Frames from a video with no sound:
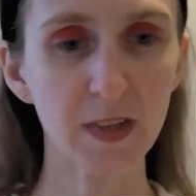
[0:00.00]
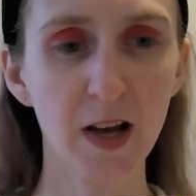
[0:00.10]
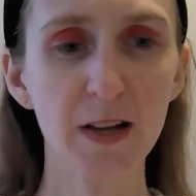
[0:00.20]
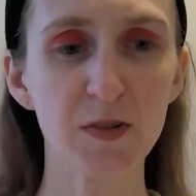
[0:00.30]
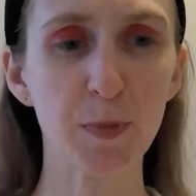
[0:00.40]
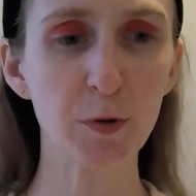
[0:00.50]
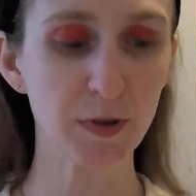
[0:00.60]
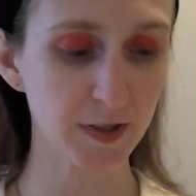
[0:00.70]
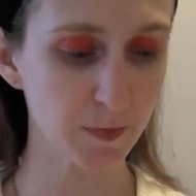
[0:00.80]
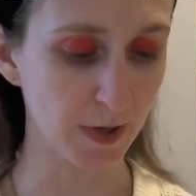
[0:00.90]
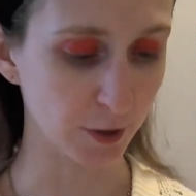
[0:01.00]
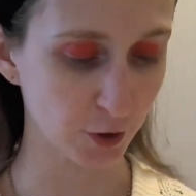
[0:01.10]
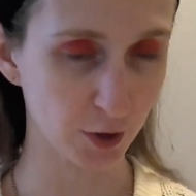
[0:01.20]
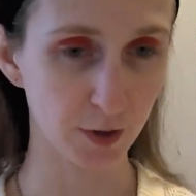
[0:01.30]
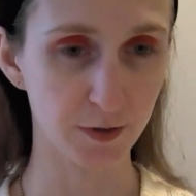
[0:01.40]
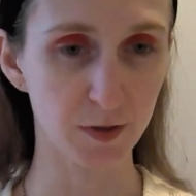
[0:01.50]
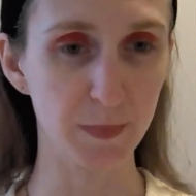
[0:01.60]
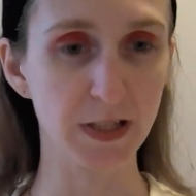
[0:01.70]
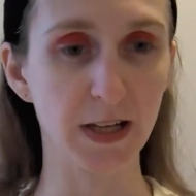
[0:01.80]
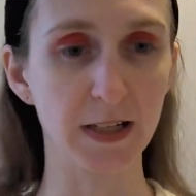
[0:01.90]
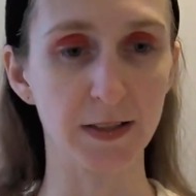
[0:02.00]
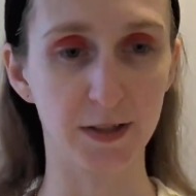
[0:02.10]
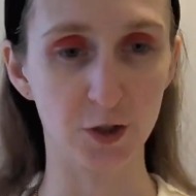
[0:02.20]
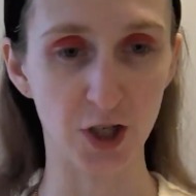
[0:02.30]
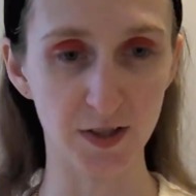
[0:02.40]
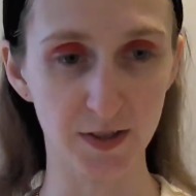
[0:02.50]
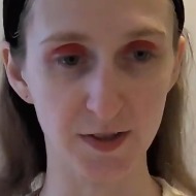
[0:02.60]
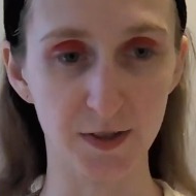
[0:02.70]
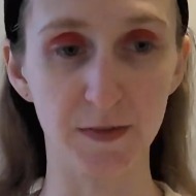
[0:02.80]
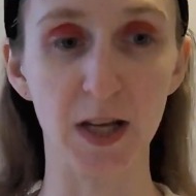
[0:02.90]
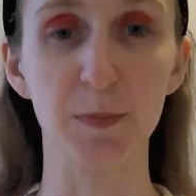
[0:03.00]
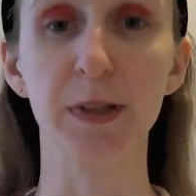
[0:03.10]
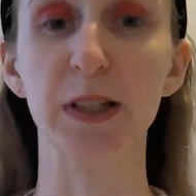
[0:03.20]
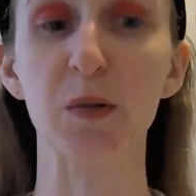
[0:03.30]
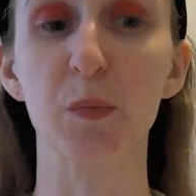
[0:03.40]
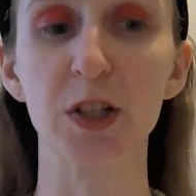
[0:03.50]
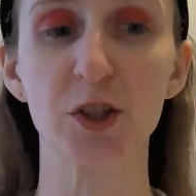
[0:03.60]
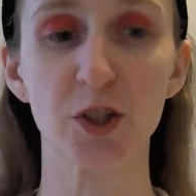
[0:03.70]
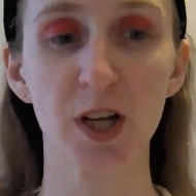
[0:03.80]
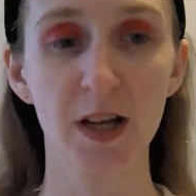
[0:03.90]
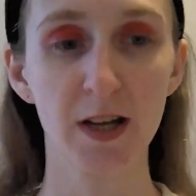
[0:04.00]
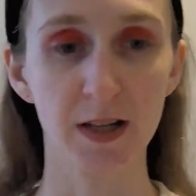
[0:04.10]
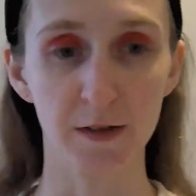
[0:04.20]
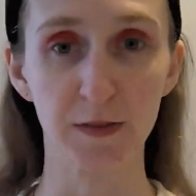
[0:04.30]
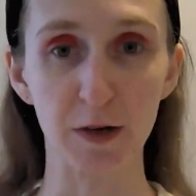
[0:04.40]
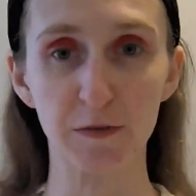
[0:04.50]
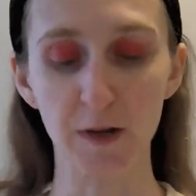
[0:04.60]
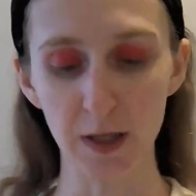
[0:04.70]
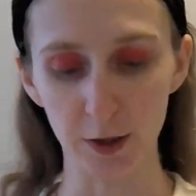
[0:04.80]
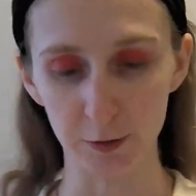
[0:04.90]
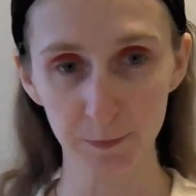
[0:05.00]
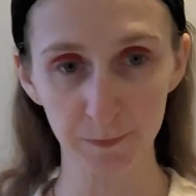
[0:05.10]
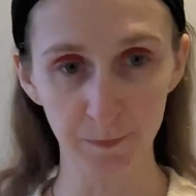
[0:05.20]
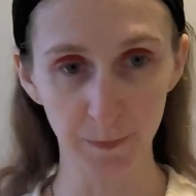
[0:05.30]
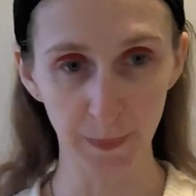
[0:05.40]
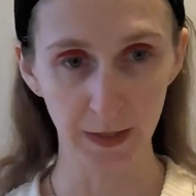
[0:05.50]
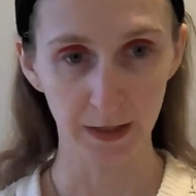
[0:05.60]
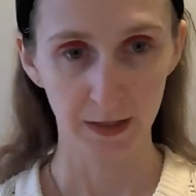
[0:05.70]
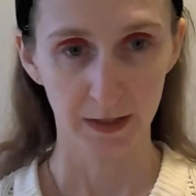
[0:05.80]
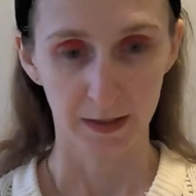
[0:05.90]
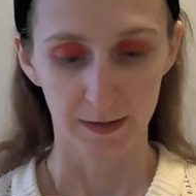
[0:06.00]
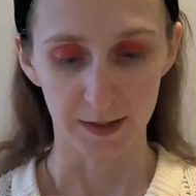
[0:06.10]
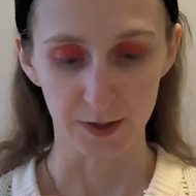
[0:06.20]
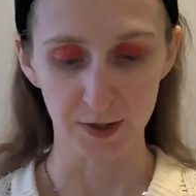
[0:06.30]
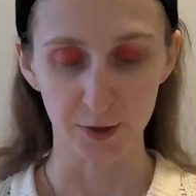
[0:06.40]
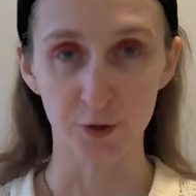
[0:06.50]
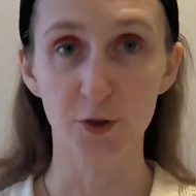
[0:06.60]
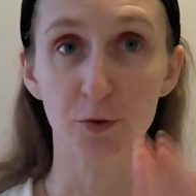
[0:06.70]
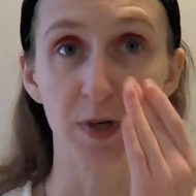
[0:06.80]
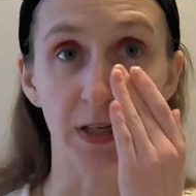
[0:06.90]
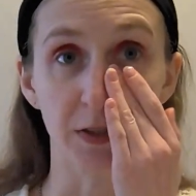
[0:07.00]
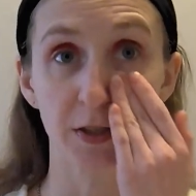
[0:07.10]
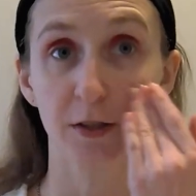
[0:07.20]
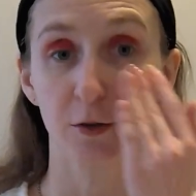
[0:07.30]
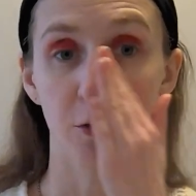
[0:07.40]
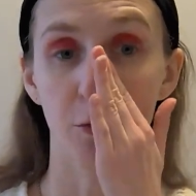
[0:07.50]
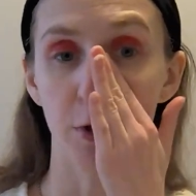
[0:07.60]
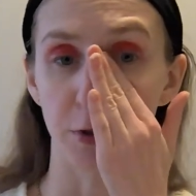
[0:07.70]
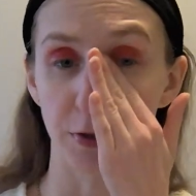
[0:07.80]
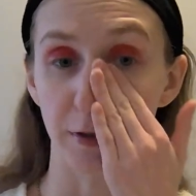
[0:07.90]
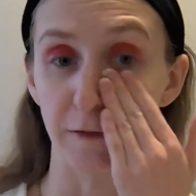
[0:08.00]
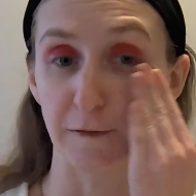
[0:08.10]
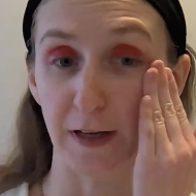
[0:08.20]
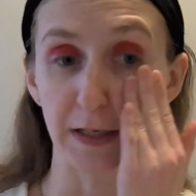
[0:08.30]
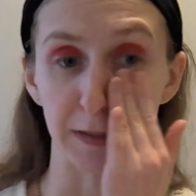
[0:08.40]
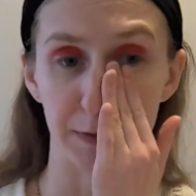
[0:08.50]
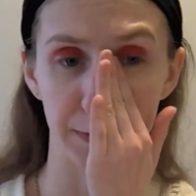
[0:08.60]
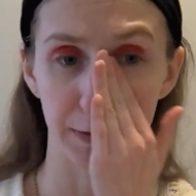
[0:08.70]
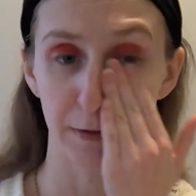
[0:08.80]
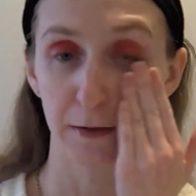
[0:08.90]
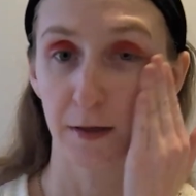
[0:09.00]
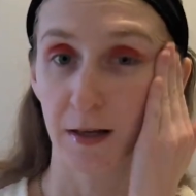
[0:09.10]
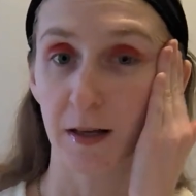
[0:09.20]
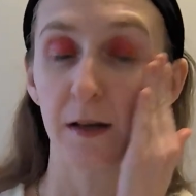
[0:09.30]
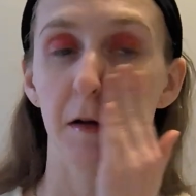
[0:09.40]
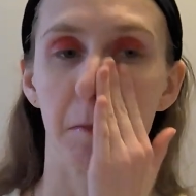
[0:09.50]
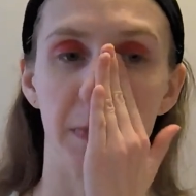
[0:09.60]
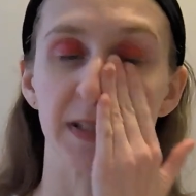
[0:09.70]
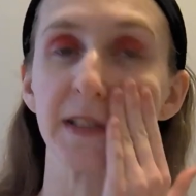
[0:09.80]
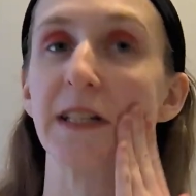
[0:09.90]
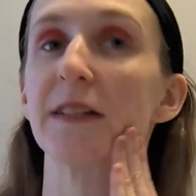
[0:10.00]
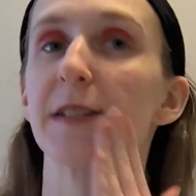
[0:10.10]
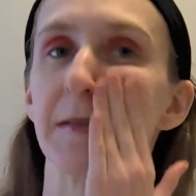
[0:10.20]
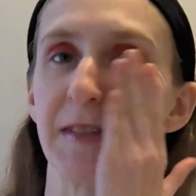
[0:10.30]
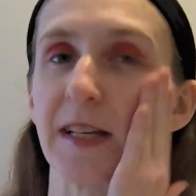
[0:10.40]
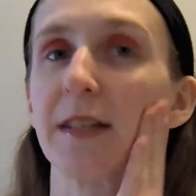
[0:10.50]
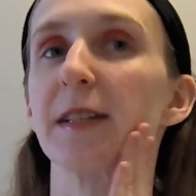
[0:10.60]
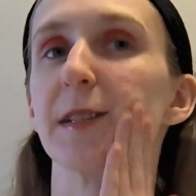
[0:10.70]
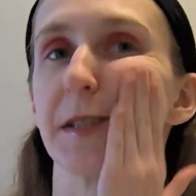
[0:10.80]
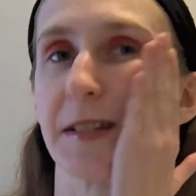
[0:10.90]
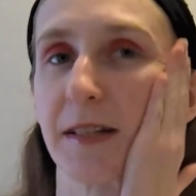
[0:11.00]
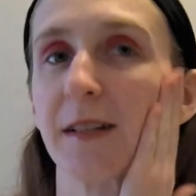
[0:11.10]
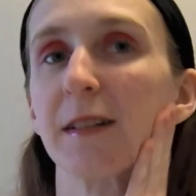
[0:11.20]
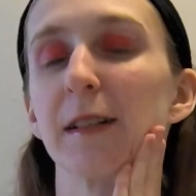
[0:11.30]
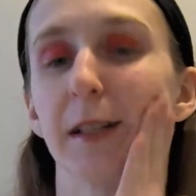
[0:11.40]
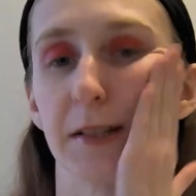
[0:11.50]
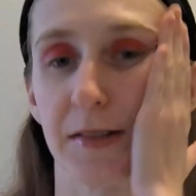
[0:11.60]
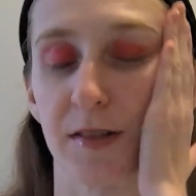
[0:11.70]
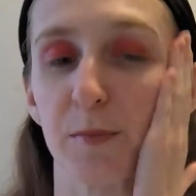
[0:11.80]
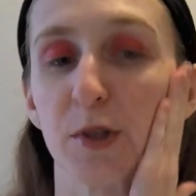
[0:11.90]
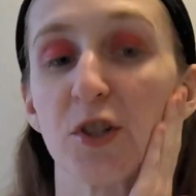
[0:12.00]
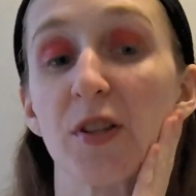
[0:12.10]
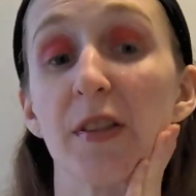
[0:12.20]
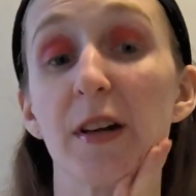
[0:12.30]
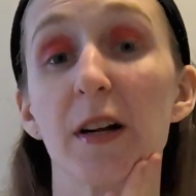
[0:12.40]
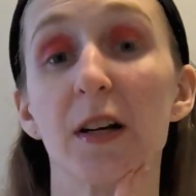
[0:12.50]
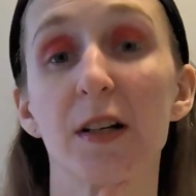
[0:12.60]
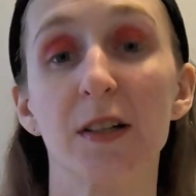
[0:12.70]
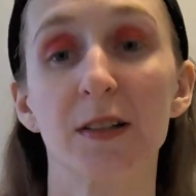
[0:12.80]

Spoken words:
I have spoke thus much to mitigate the justice of thy plea, which, if thou follow, this strict court of Venice must needs give sentence against the merchant there.